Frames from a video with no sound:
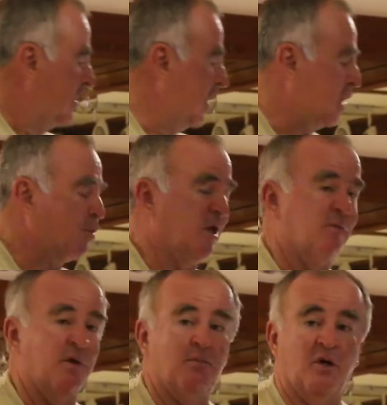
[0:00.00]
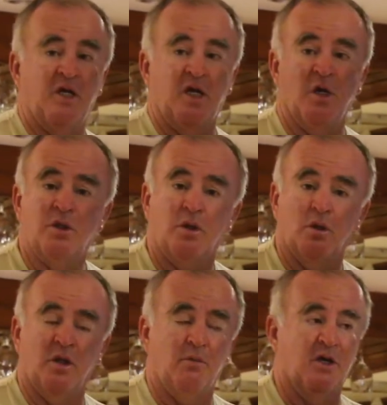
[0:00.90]
That's what the people used to
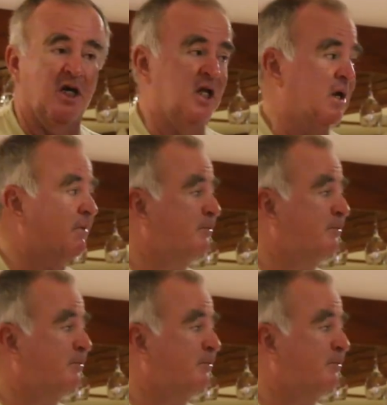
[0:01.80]
do in the beginning.